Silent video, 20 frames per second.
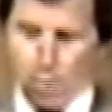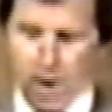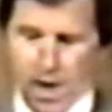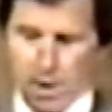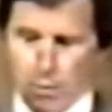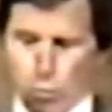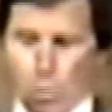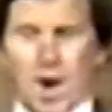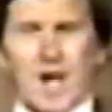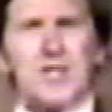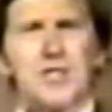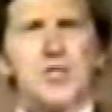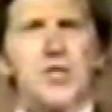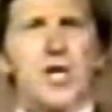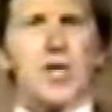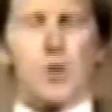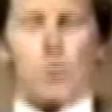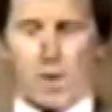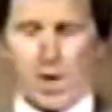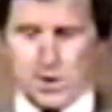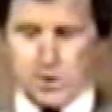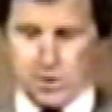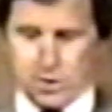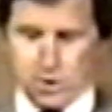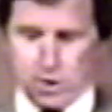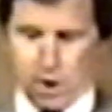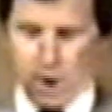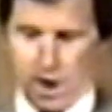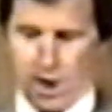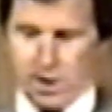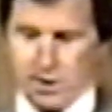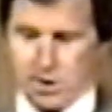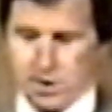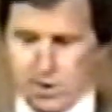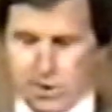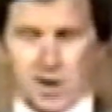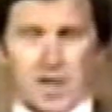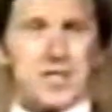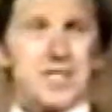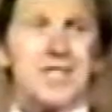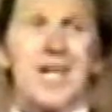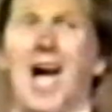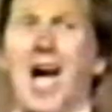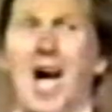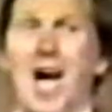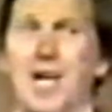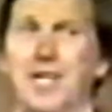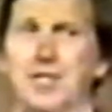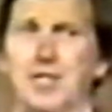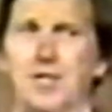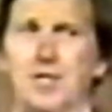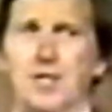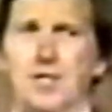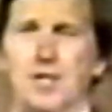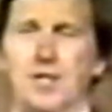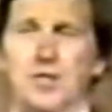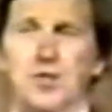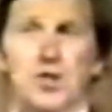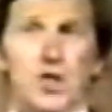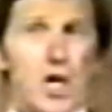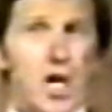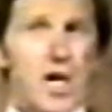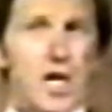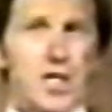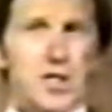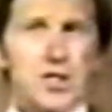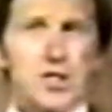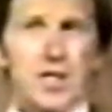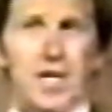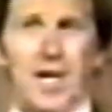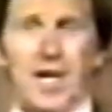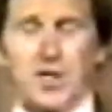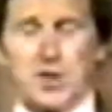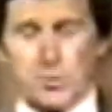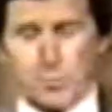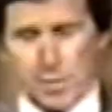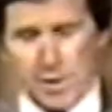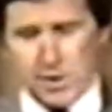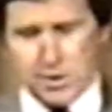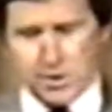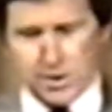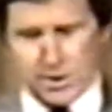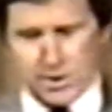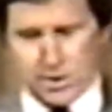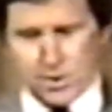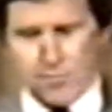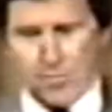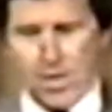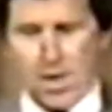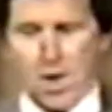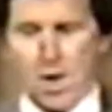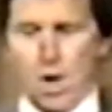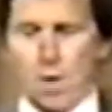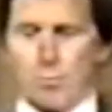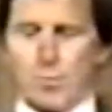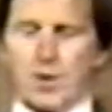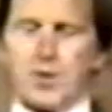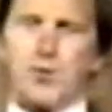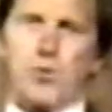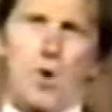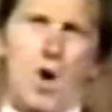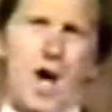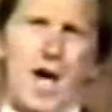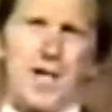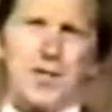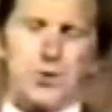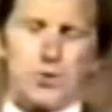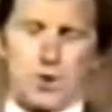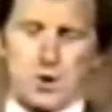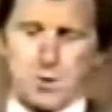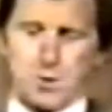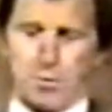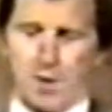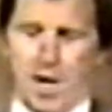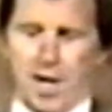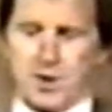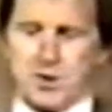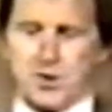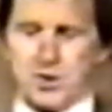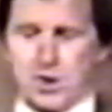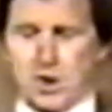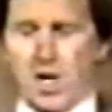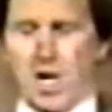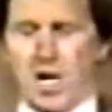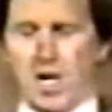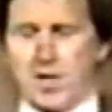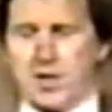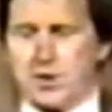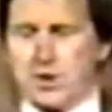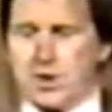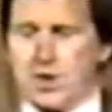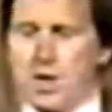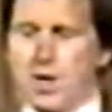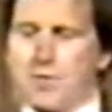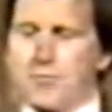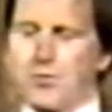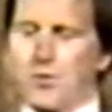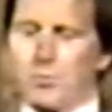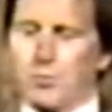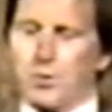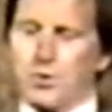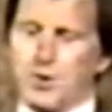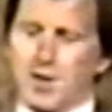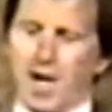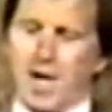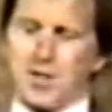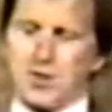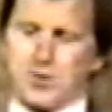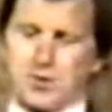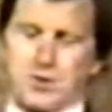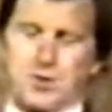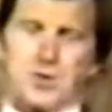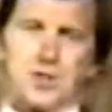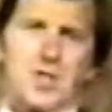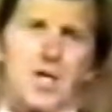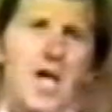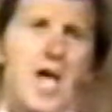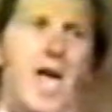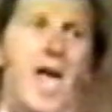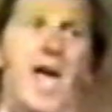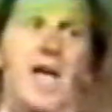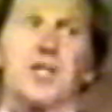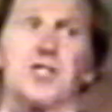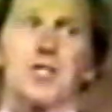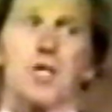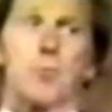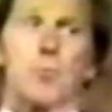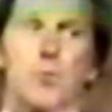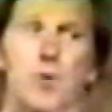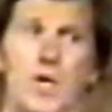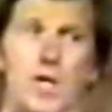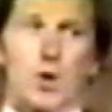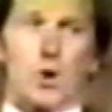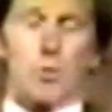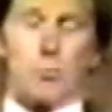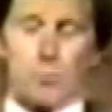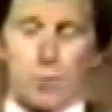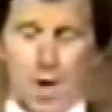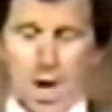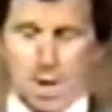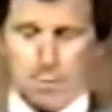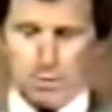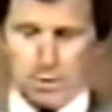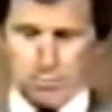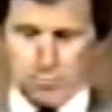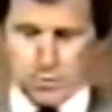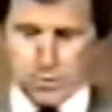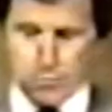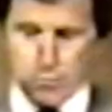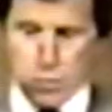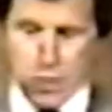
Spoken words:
A one-generation change does not change a species, but trying to explain change through mutations has some real problems.